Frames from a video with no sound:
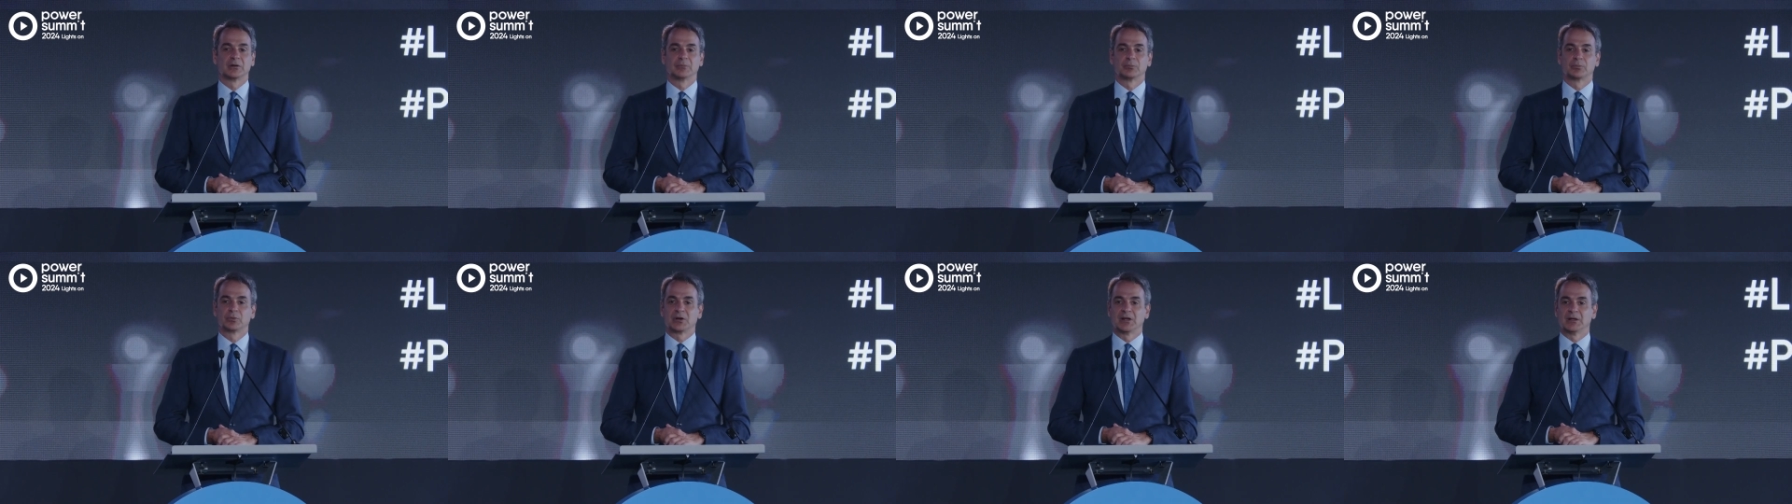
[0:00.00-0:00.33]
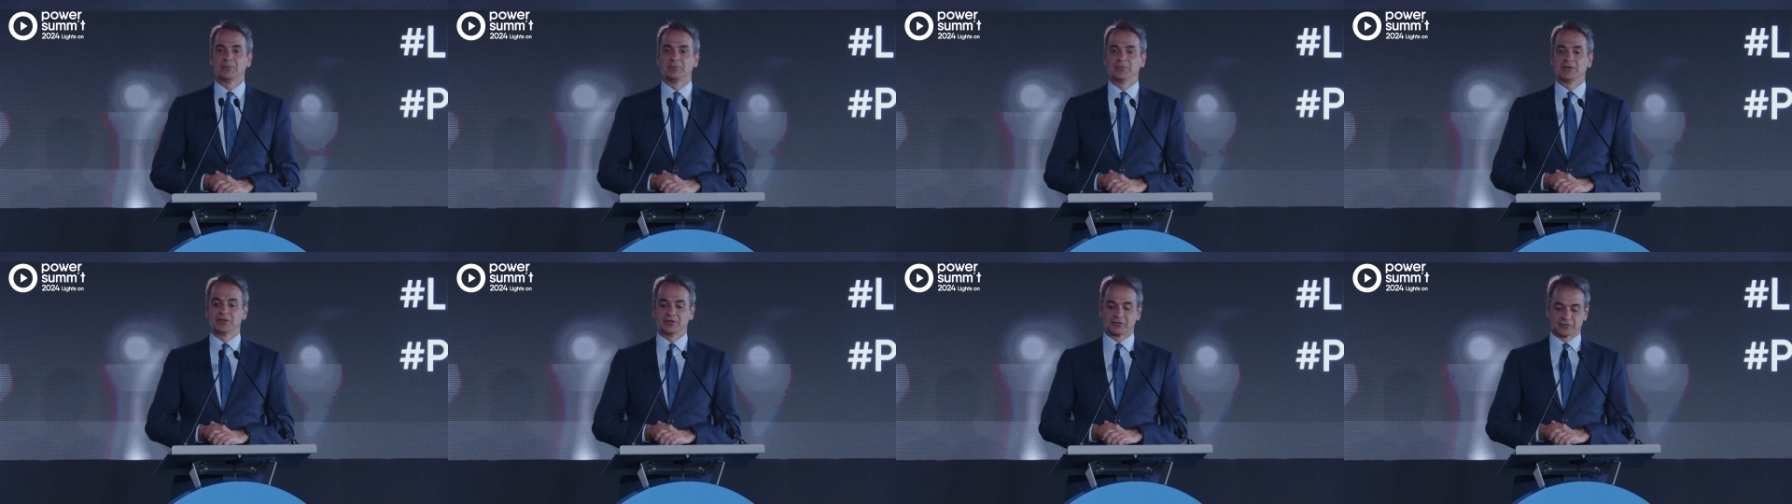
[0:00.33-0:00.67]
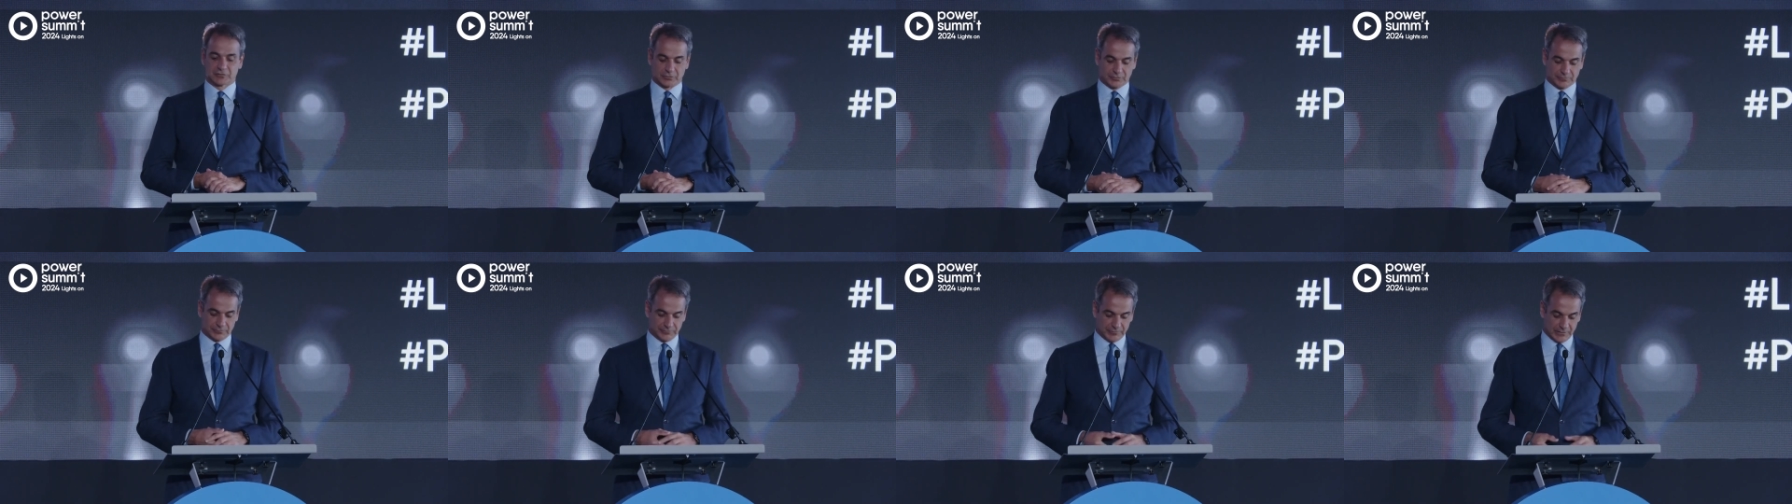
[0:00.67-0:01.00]
Prime
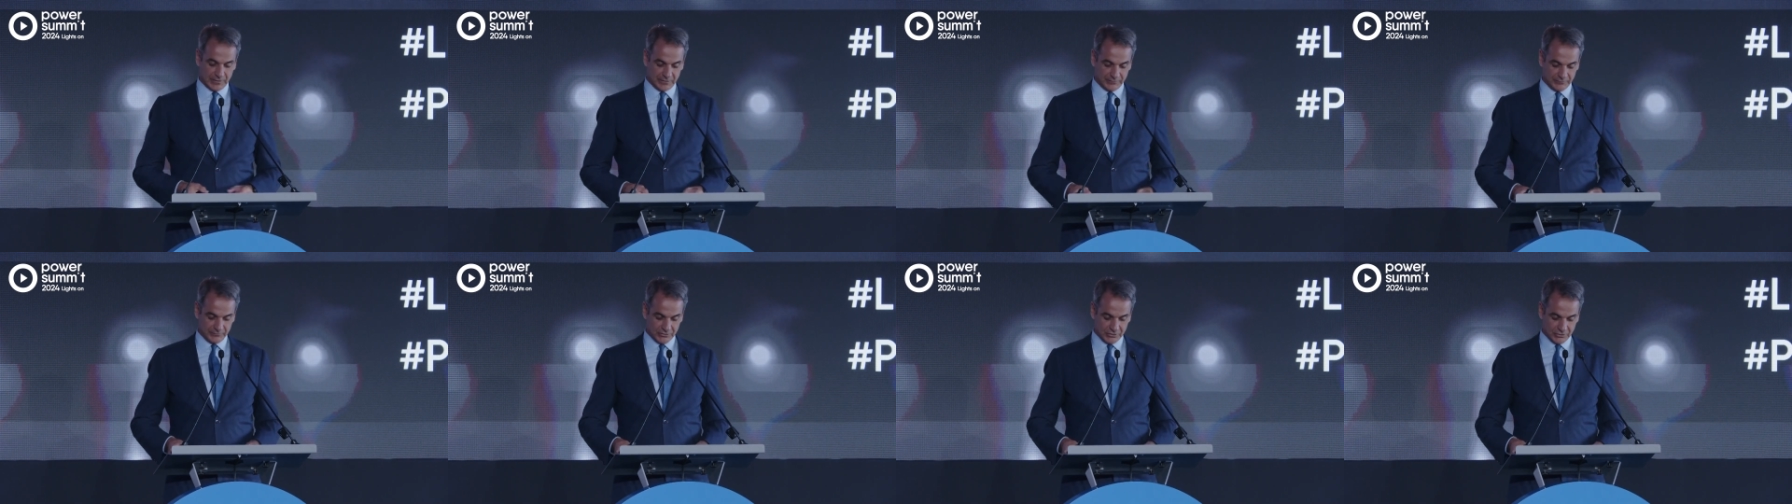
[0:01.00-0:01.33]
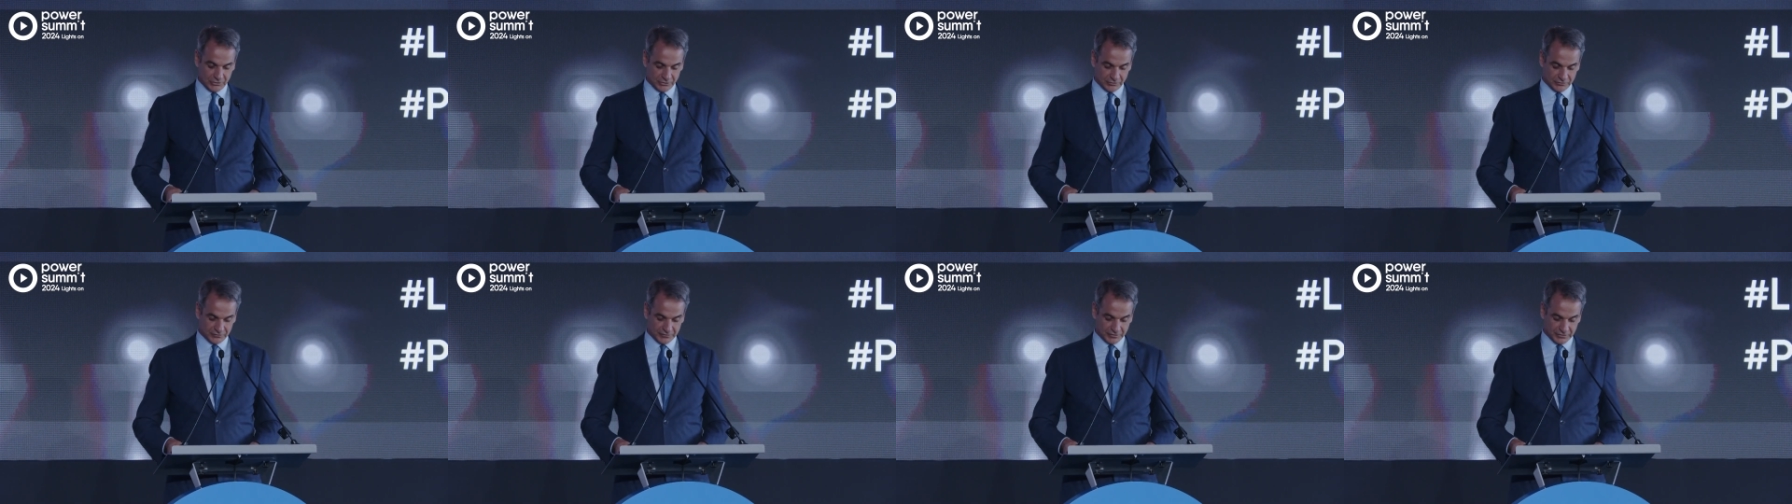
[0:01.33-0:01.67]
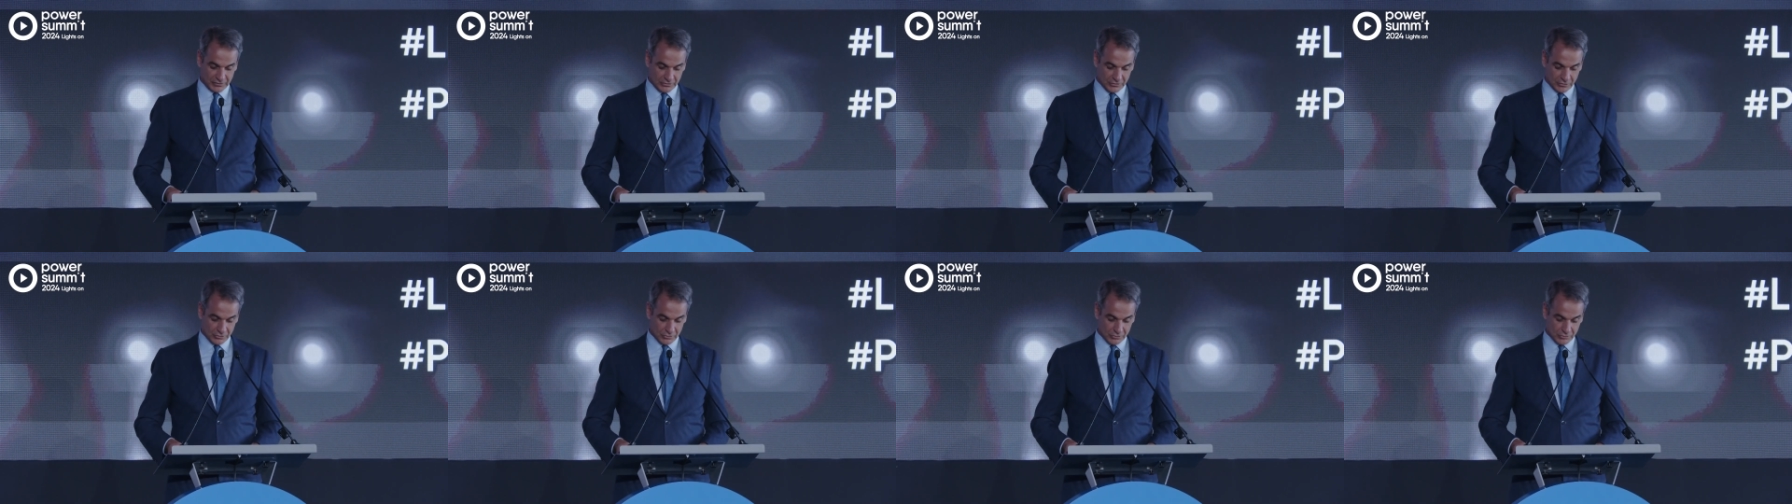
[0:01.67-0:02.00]
Minister 5 years
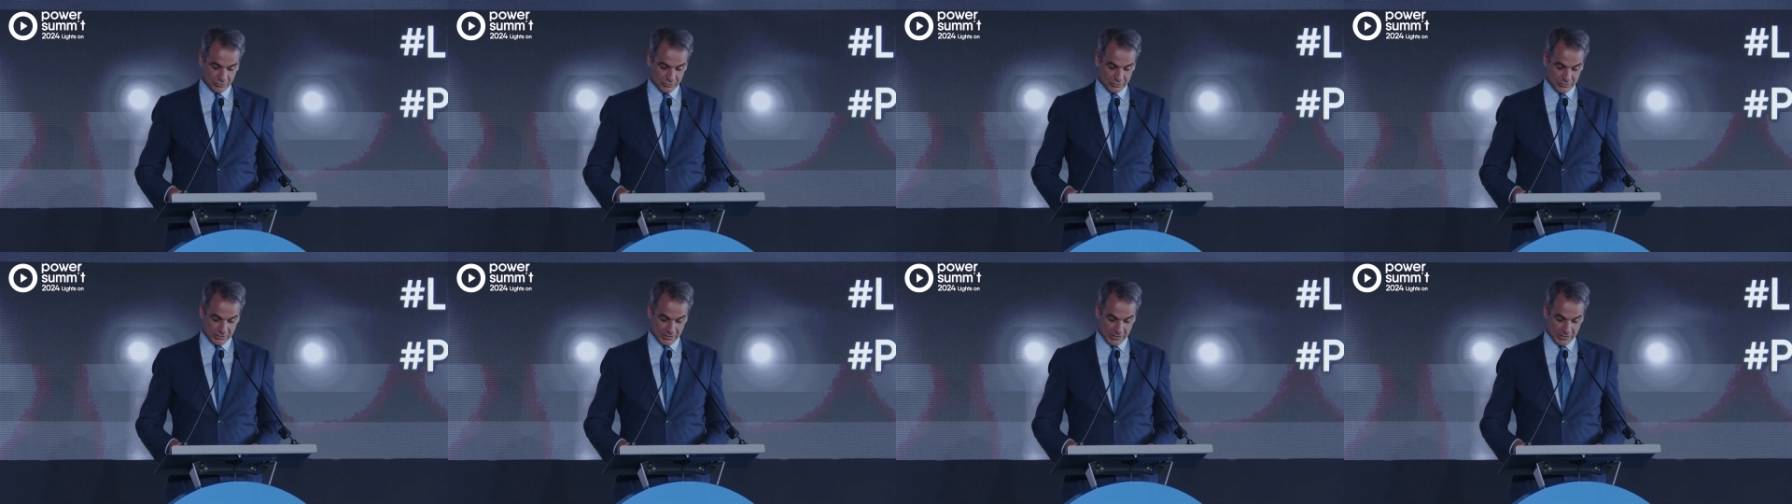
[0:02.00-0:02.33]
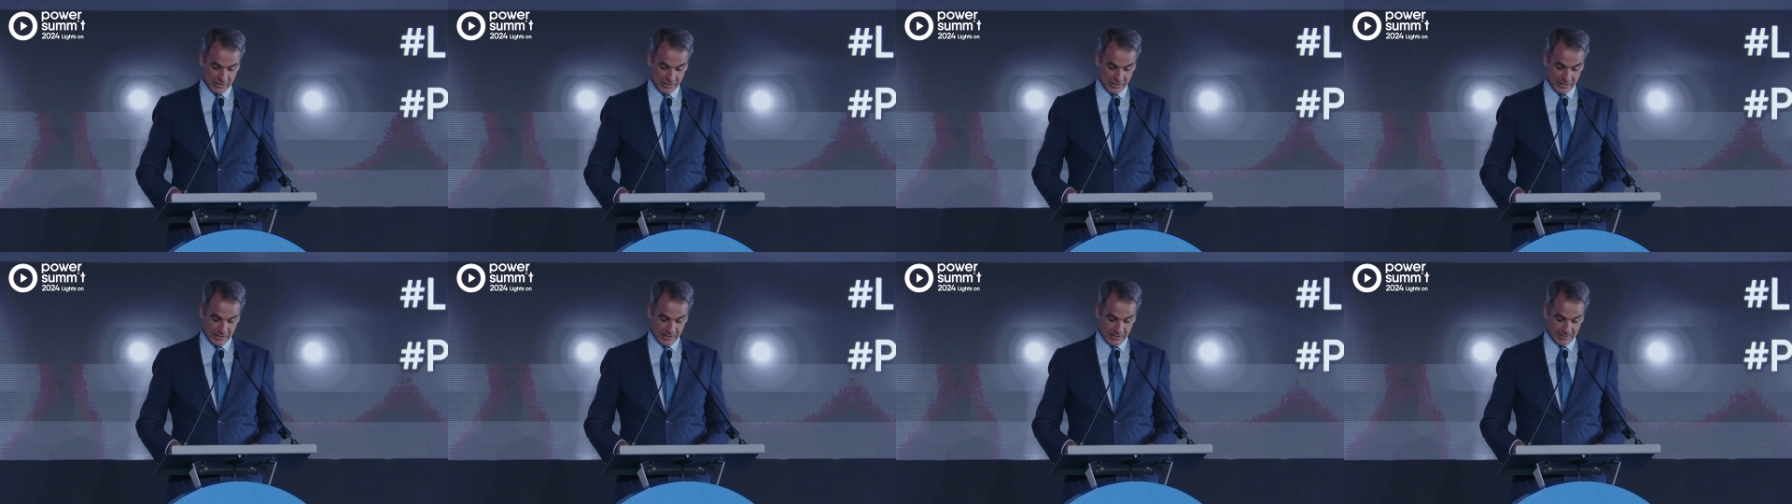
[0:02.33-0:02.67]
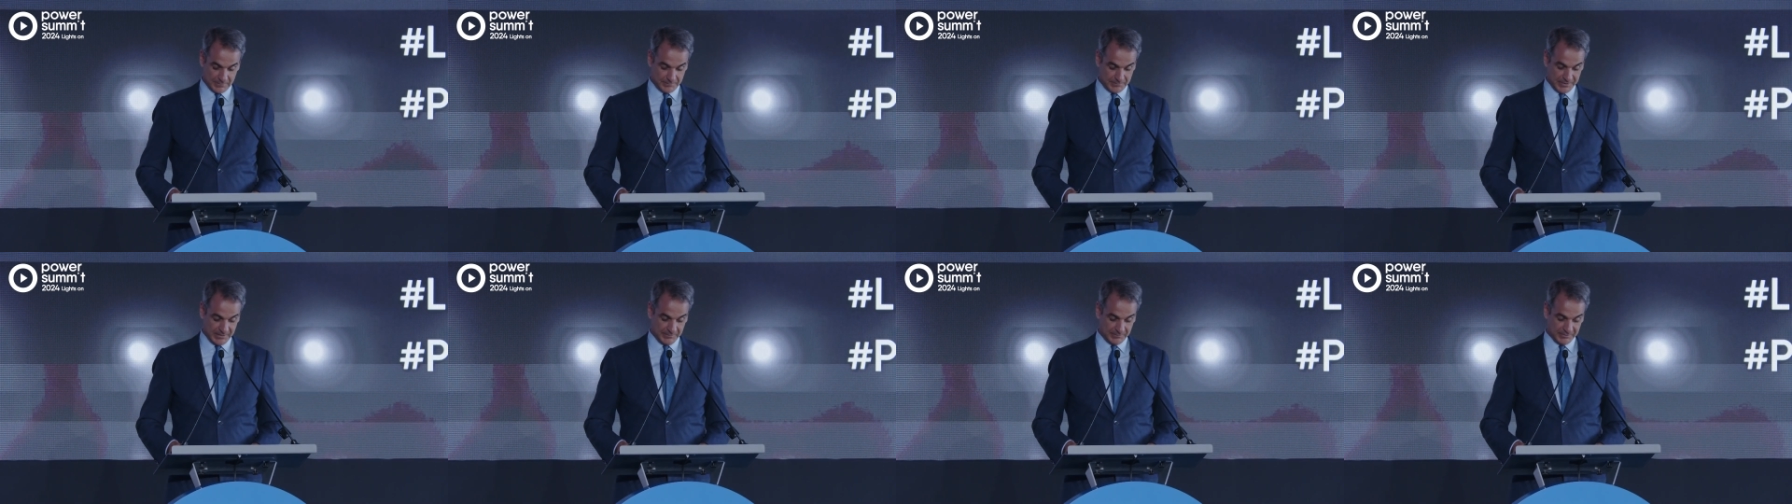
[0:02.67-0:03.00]
ago,
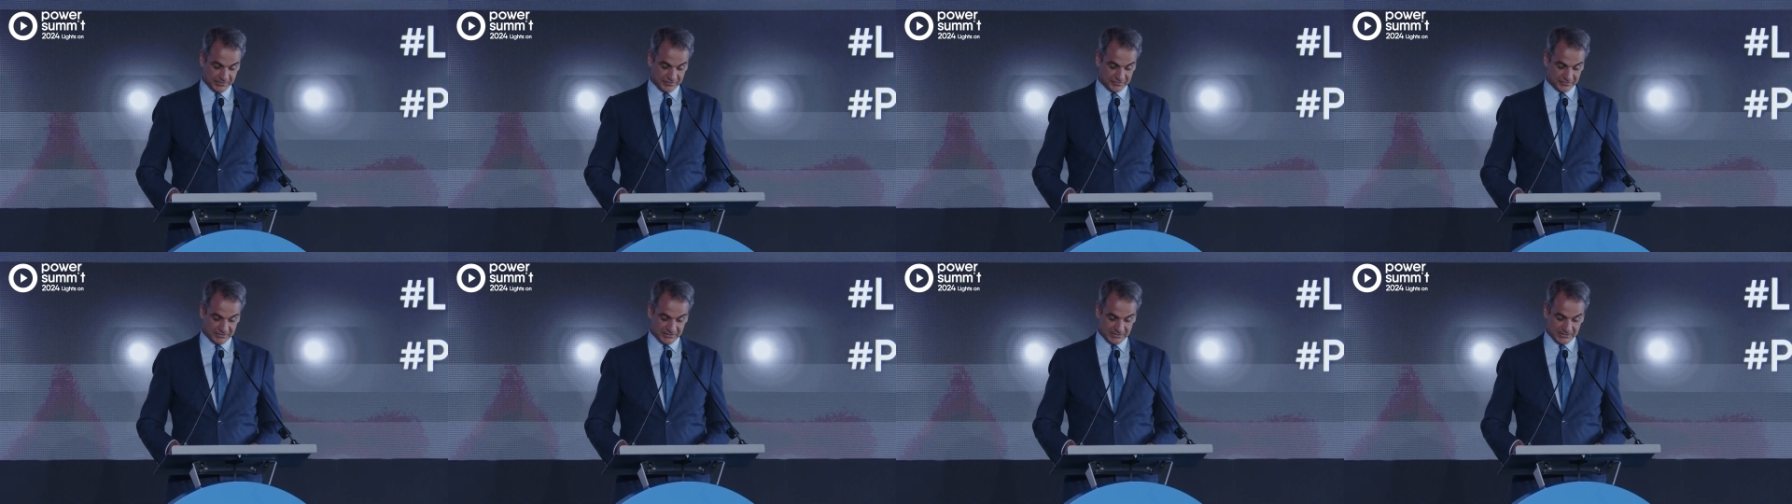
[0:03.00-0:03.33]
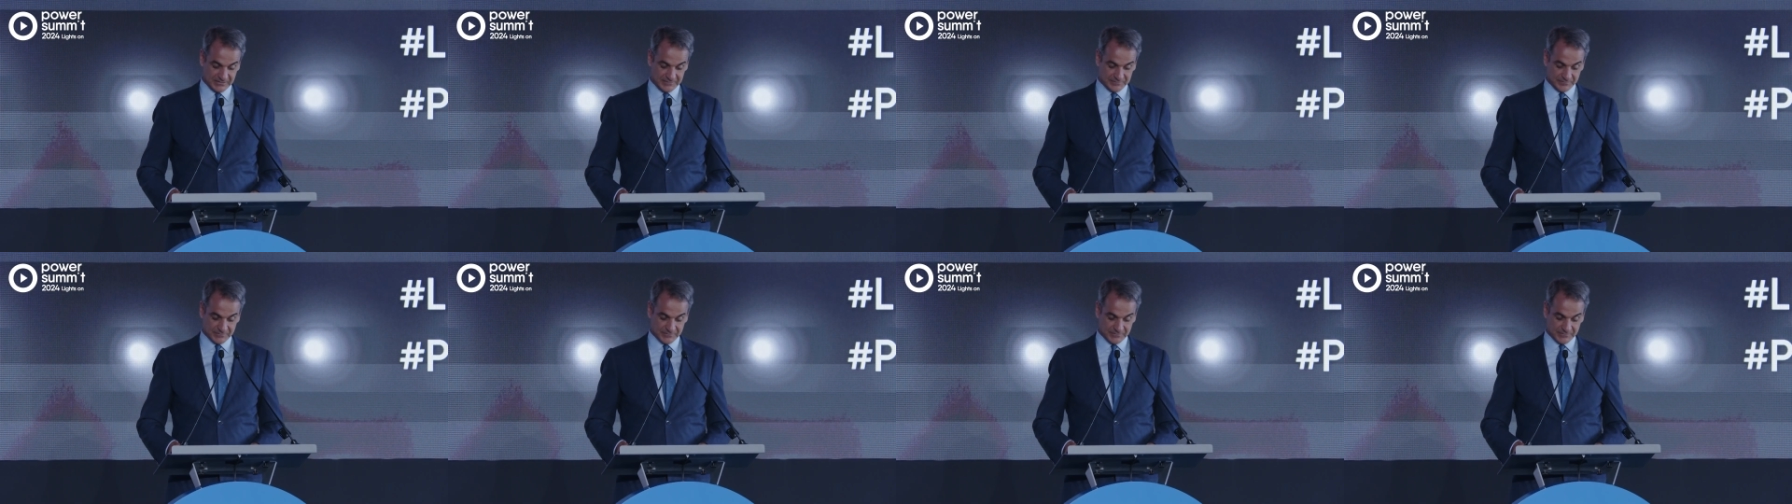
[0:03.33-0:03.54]
PPC